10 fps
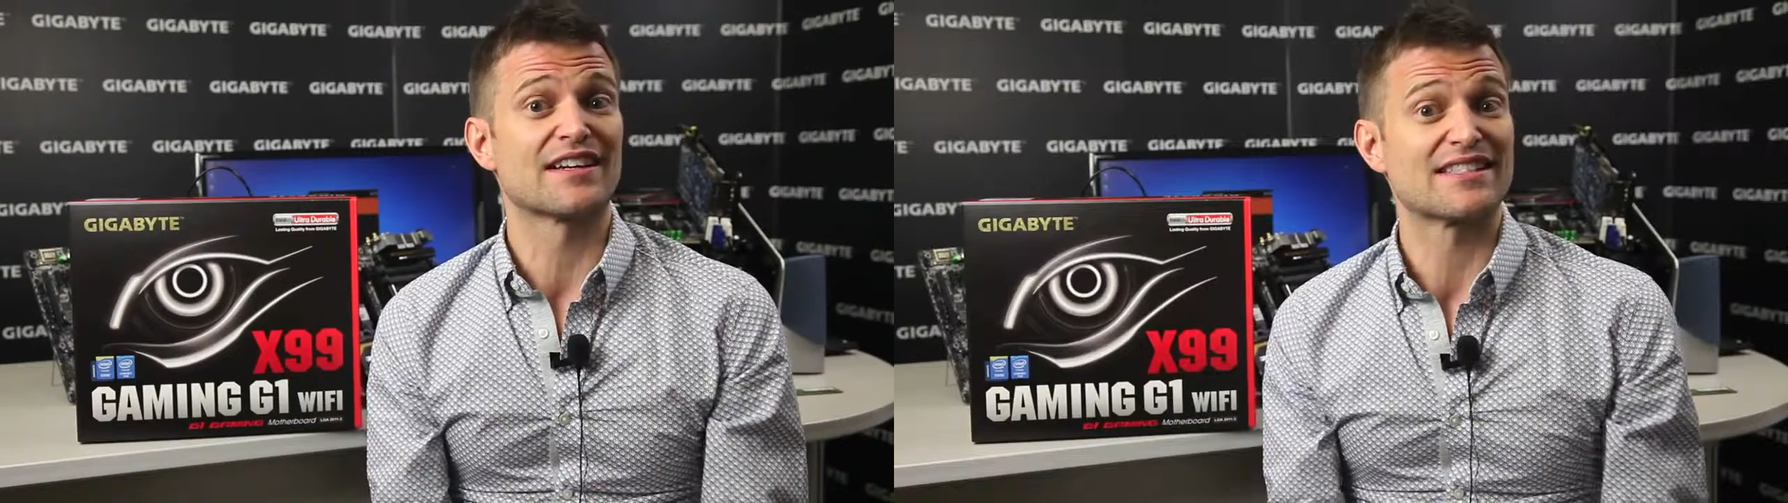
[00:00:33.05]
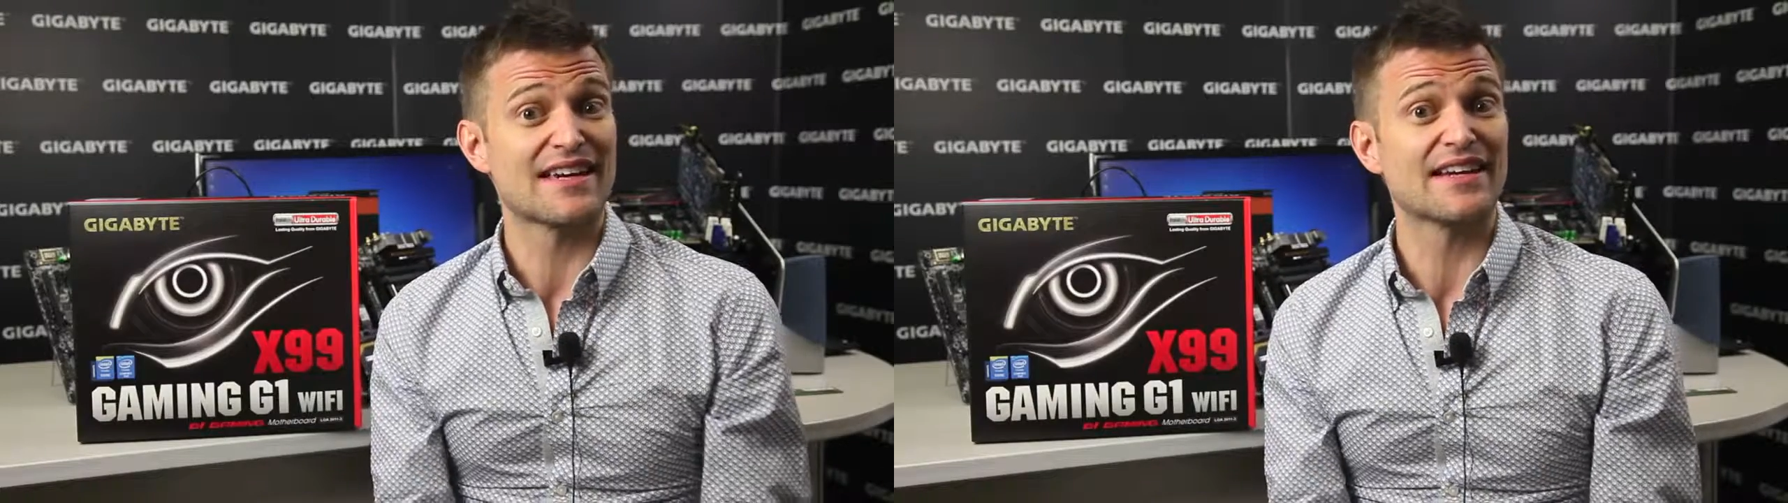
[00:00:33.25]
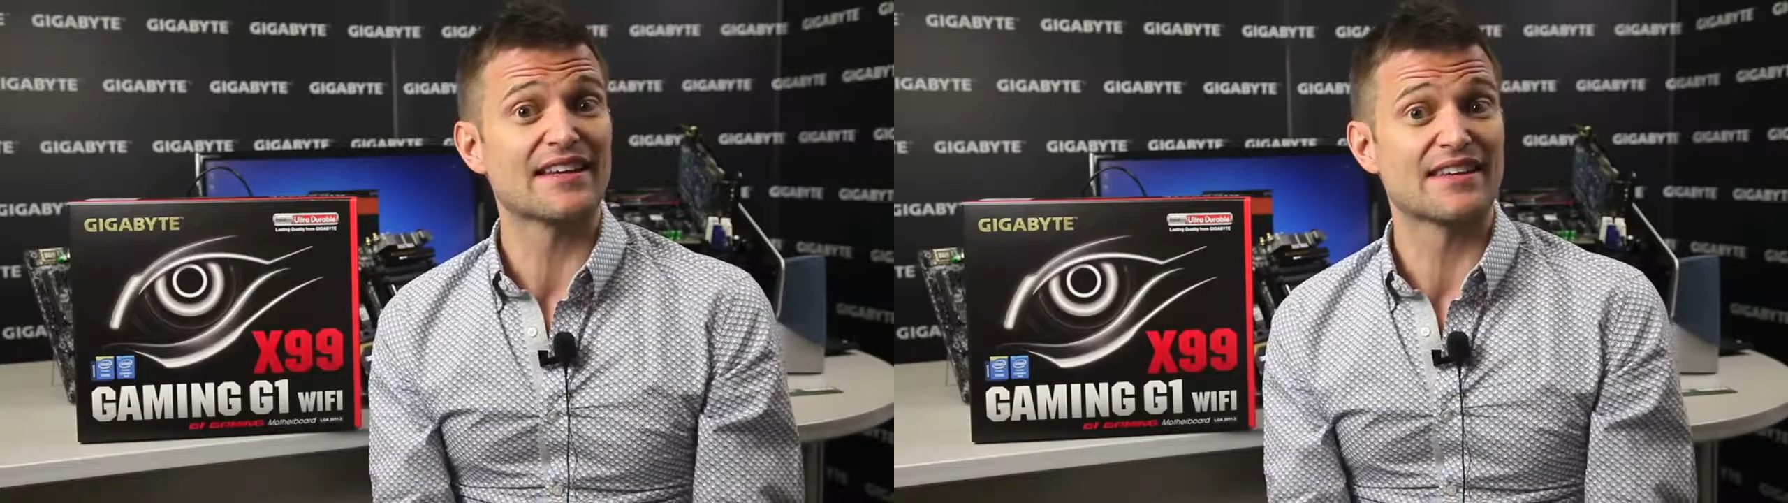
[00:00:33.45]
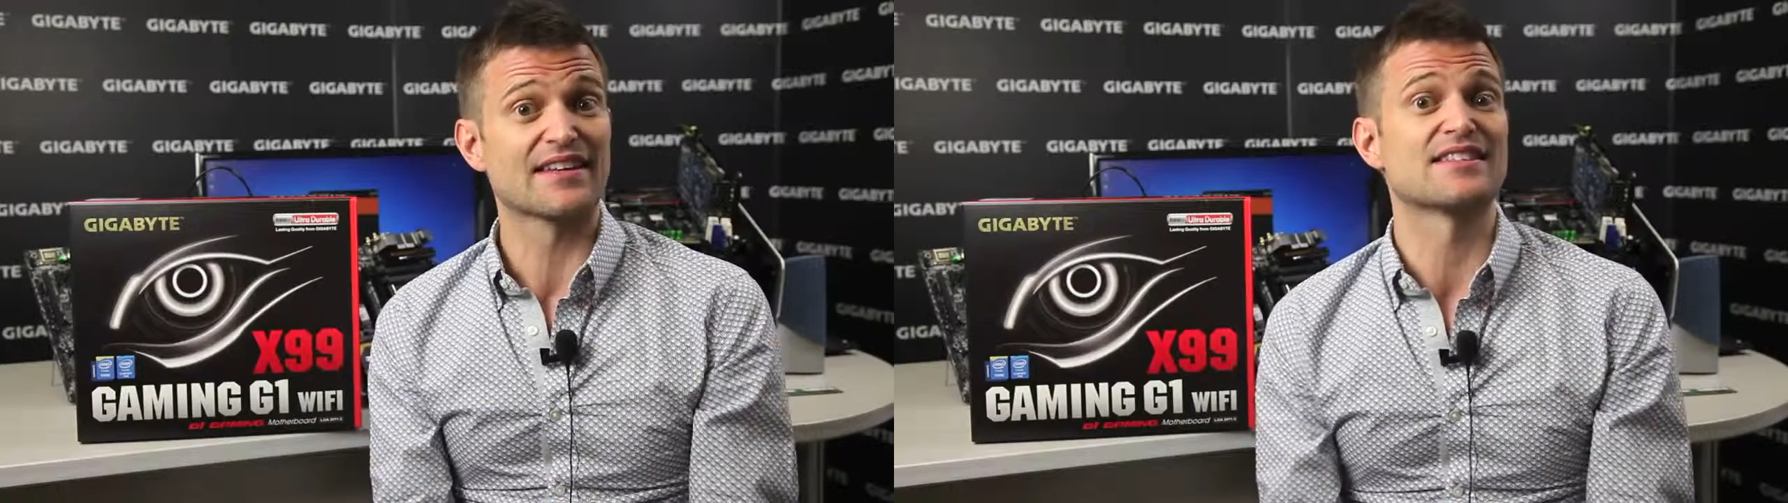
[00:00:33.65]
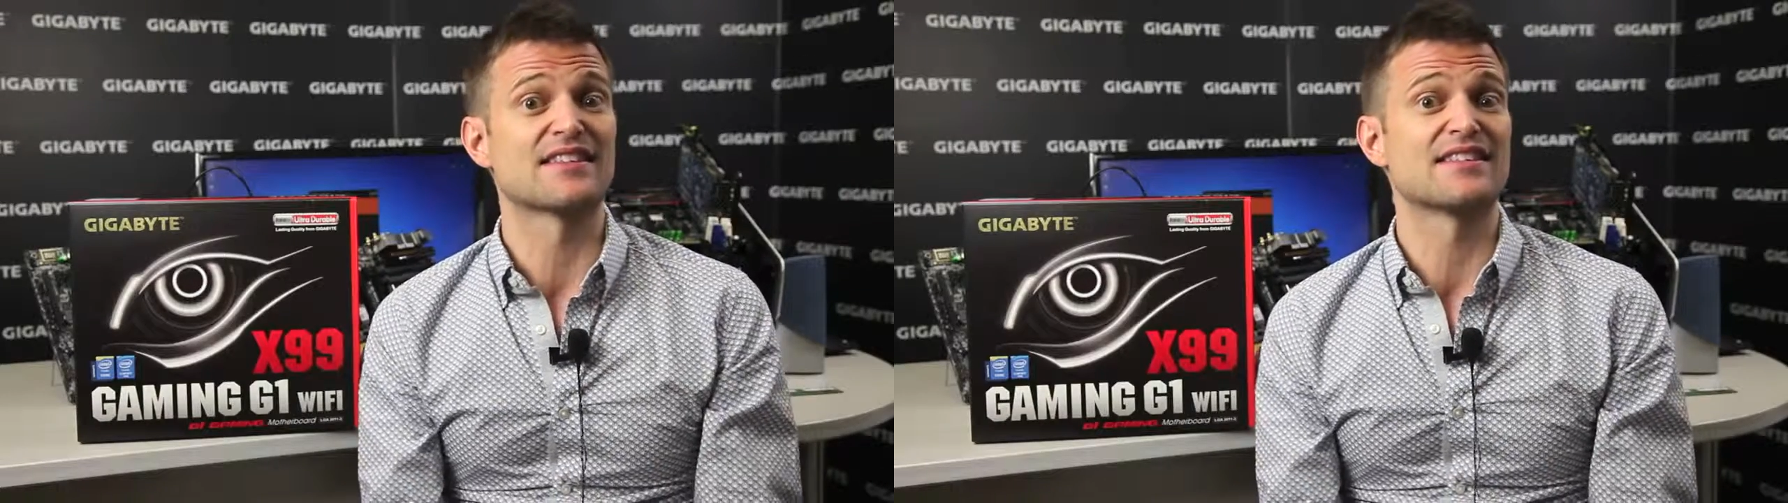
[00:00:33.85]
exciting
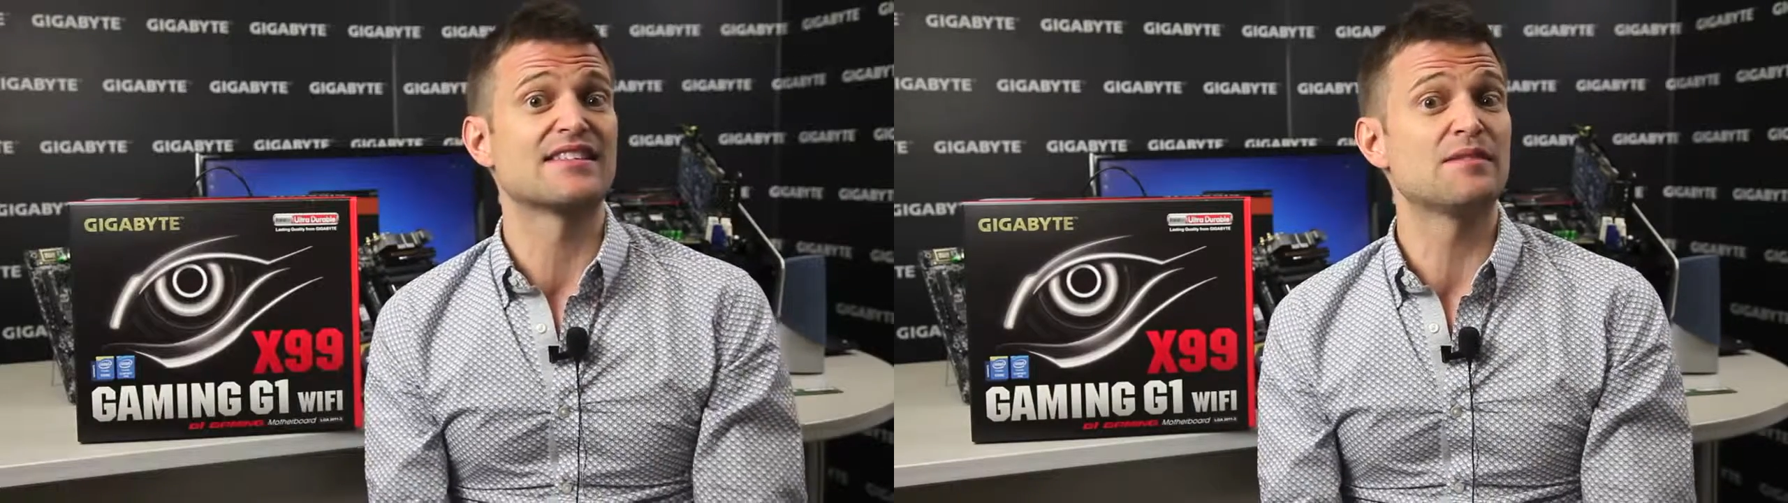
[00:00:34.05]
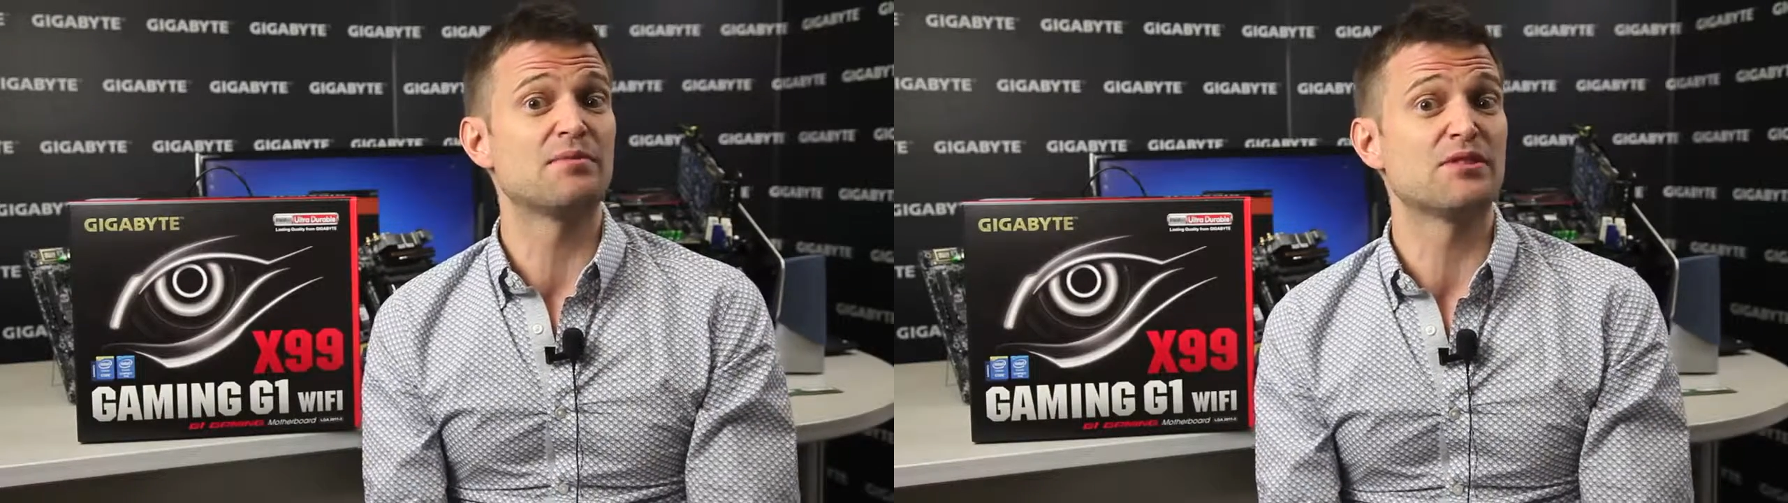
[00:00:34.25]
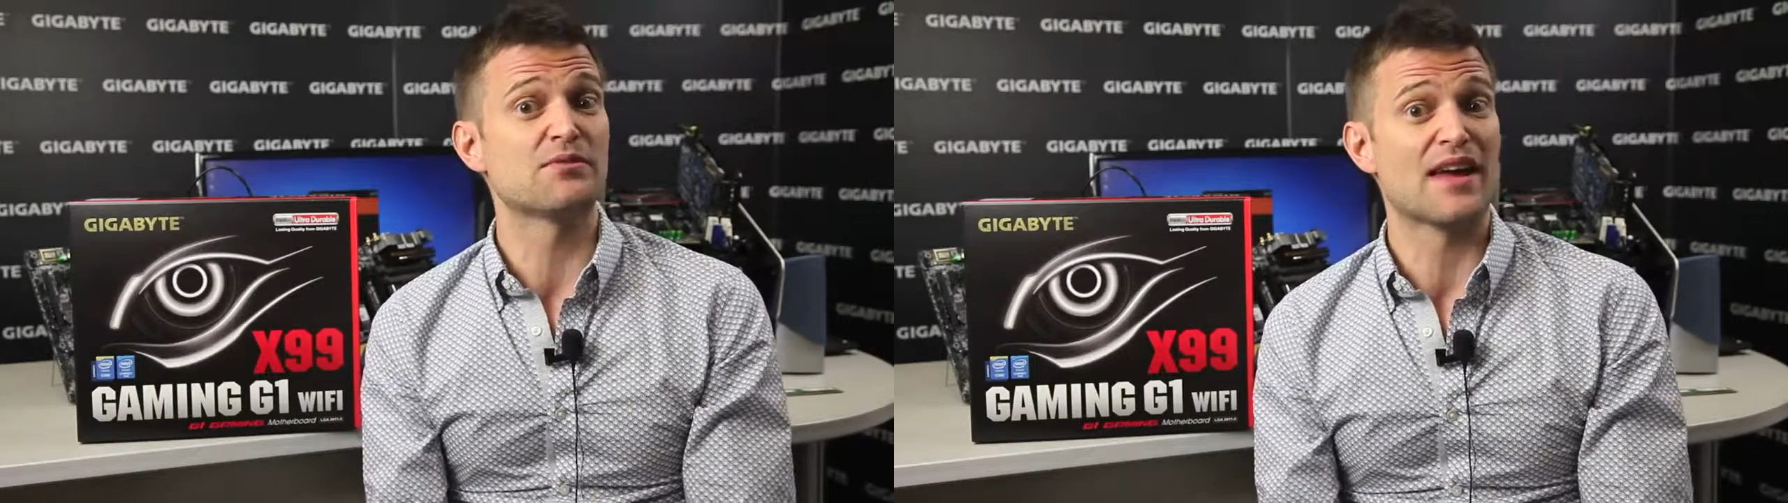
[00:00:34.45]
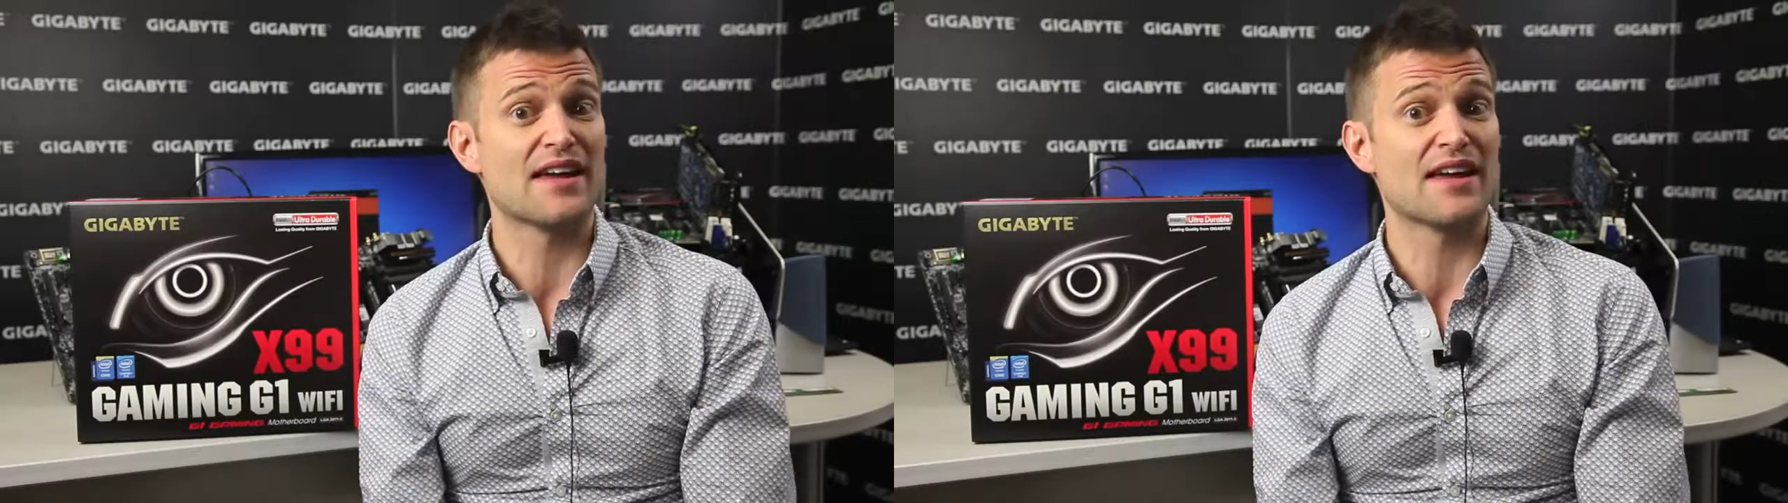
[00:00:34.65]
things on the CPU